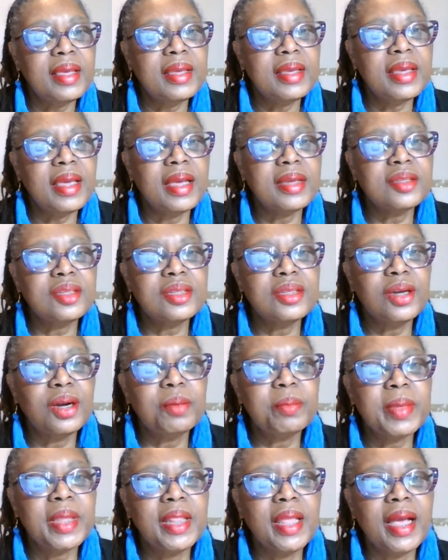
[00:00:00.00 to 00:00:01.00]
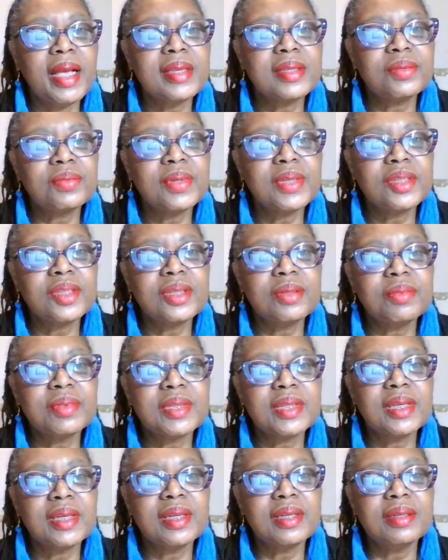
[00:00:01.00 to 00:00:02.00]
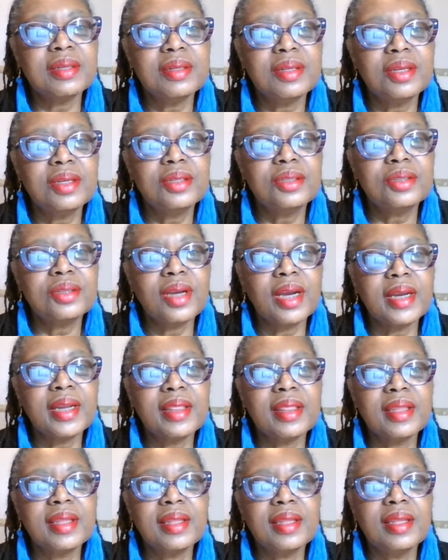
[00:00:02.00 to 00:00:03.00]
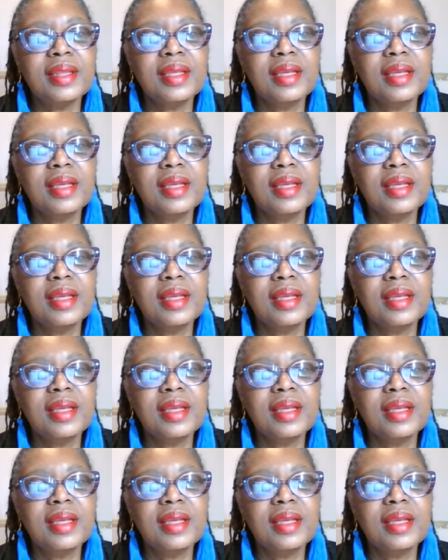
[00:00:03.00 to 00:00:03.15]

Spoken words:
Yeah, she told me last week she was gonna try to